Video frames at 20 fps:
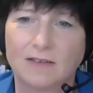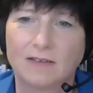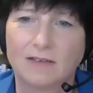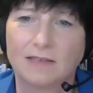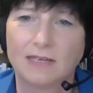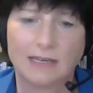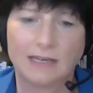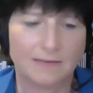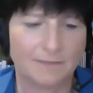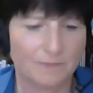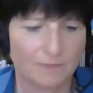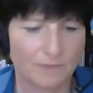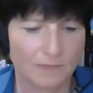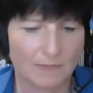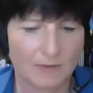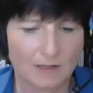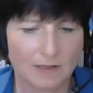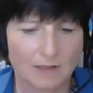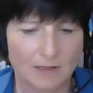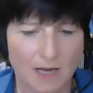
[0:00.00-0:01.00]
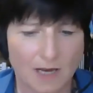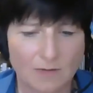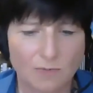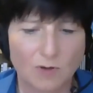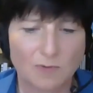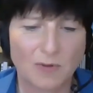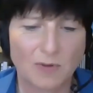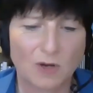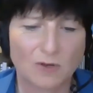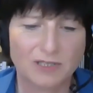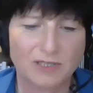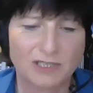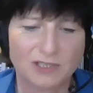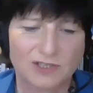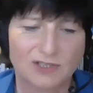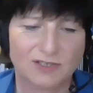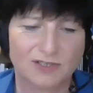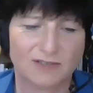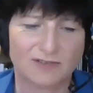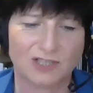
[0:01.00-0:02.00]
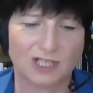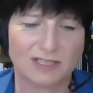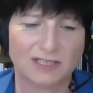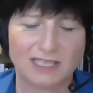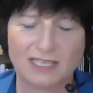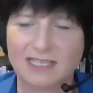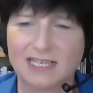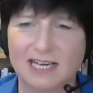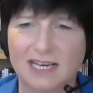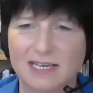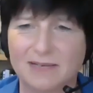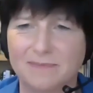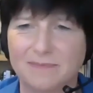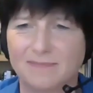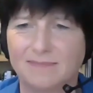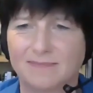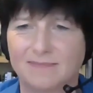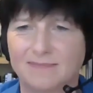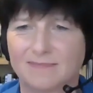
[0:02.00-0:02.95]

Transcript: Yeah. And what about all the sort of just-in-time